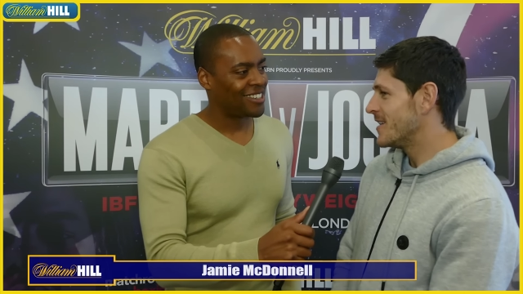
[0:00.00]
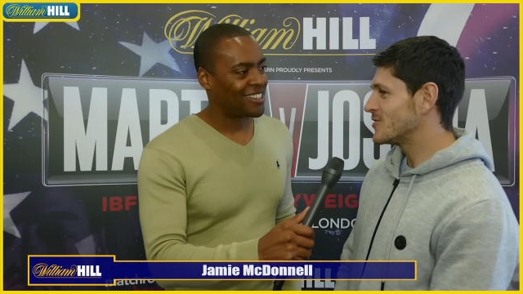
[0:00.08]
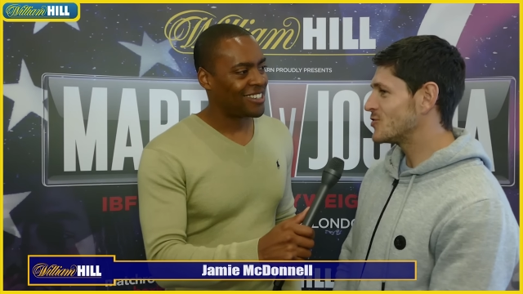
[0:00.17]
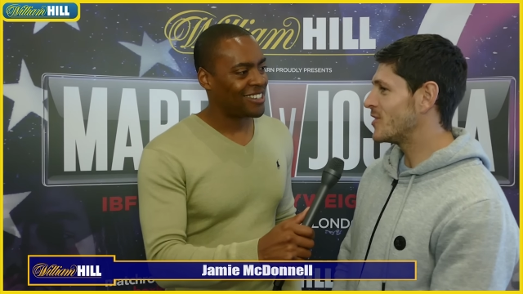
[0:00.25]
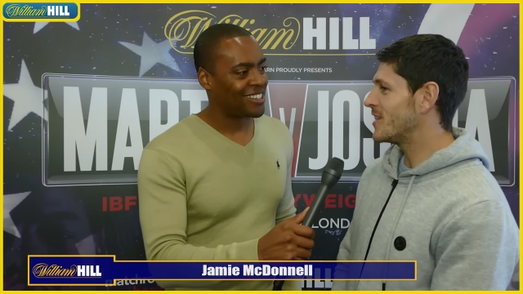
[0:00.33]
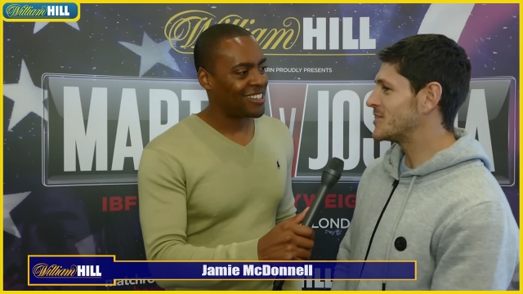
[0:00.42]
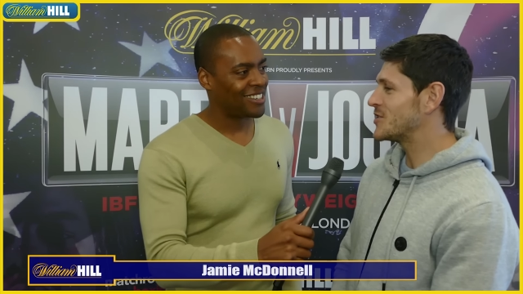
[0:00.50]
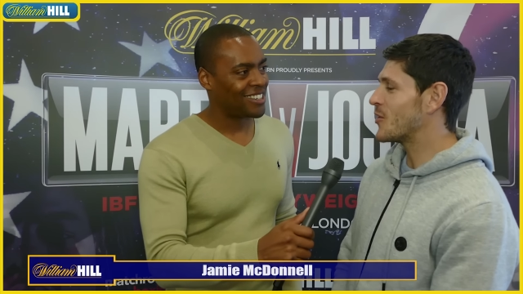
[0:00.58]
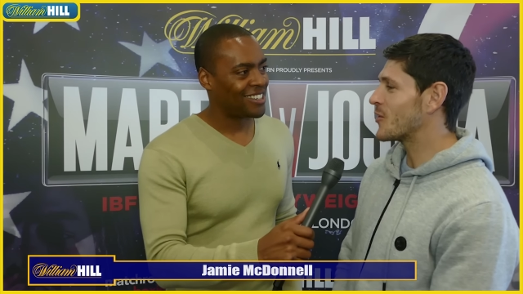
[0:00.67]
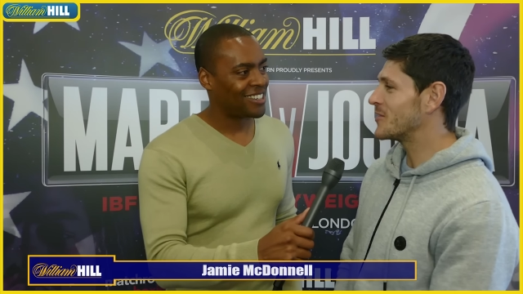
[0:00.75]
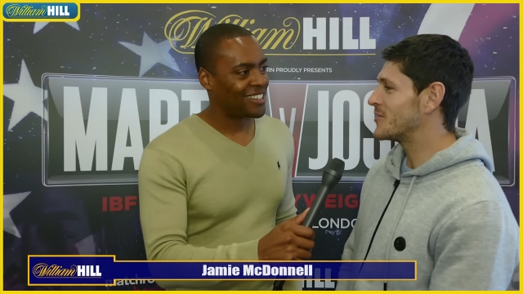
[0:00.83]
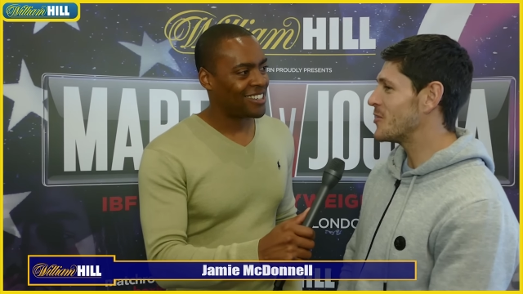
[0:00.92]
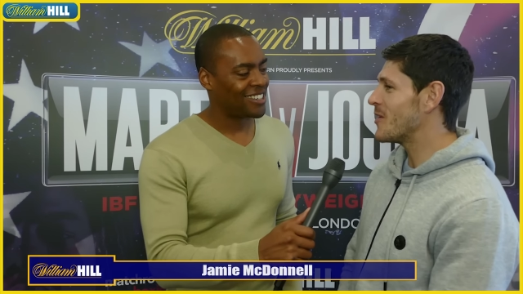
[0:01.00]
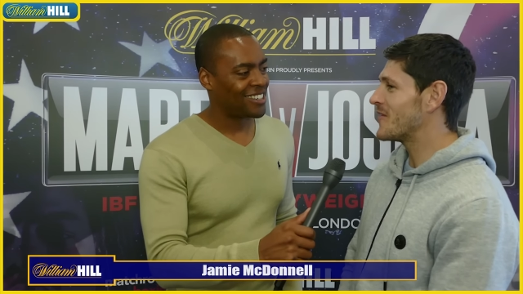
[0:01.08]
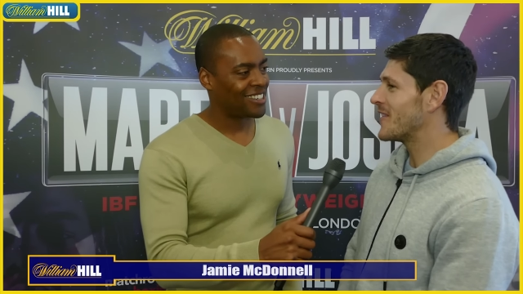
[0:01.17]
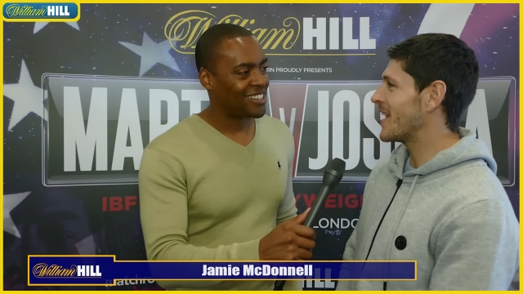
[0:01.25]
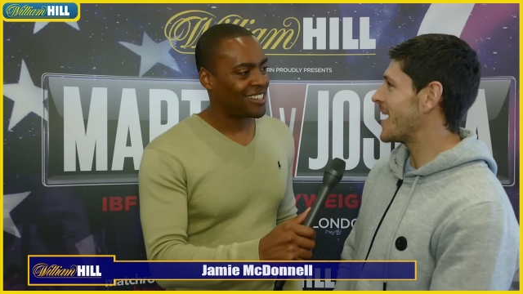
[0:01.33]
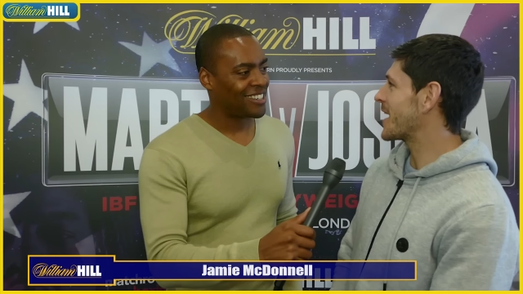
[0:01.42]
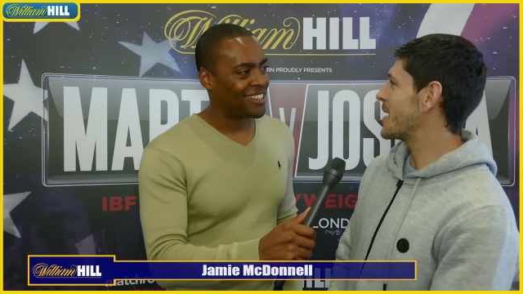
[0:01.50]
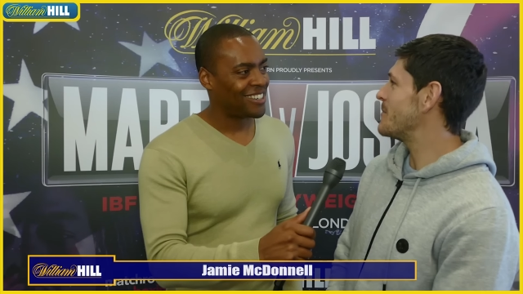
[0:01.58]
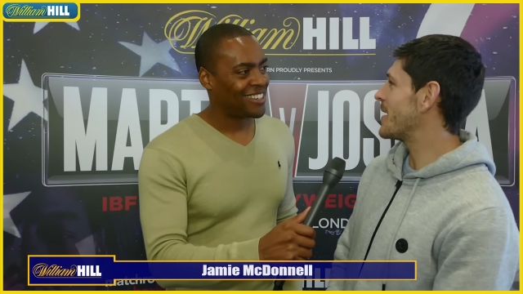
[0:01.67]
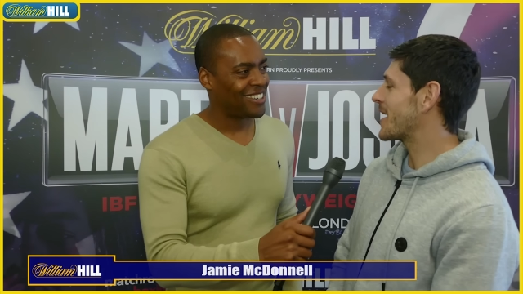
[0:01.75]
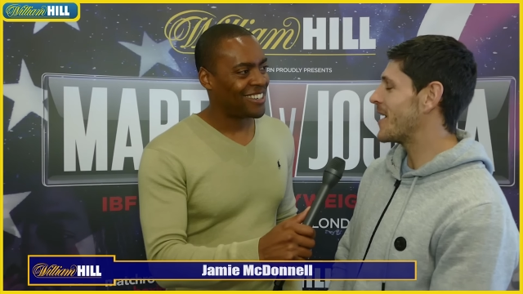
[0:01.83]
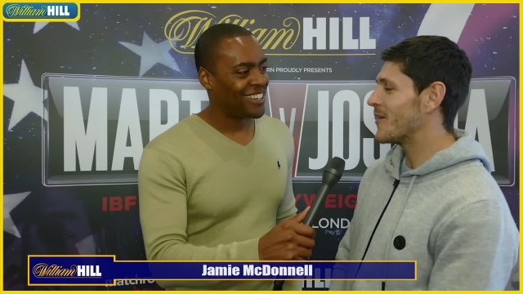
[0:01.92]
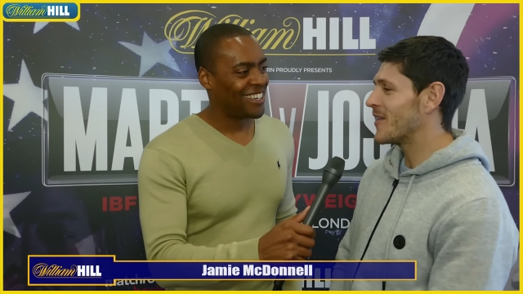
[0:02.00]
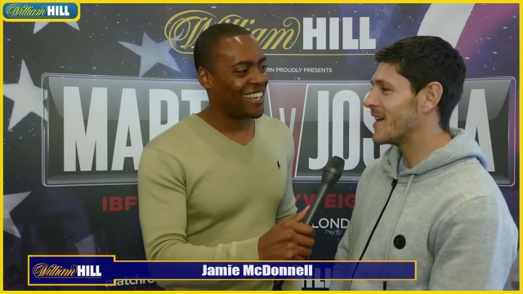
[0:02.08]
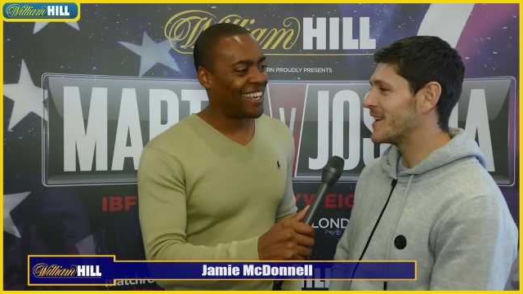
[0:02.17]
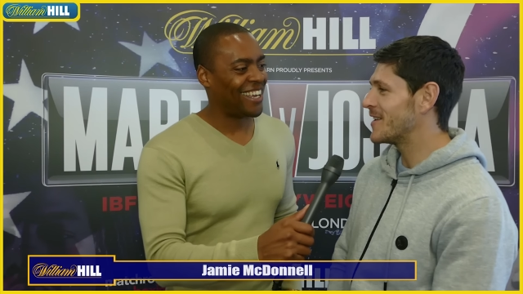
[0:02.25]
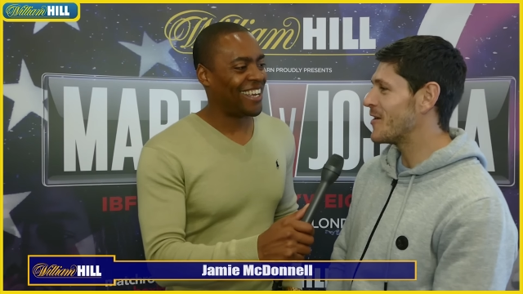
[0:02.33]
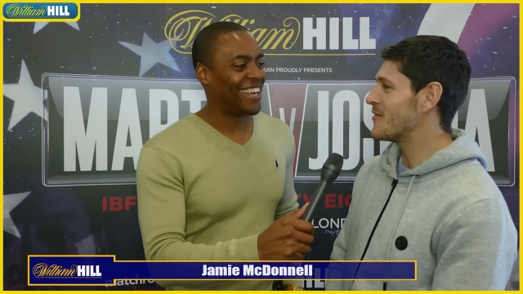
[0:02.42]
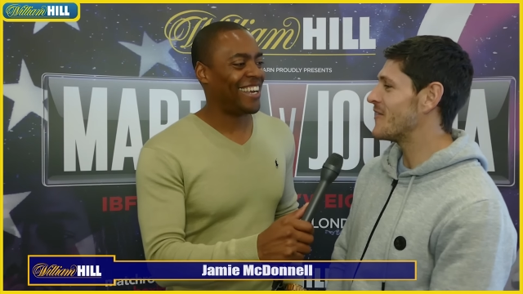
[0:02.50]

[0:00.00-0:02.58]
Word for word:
Speaker 1: Stood here talking to you, I feel like I'm back out there, you know,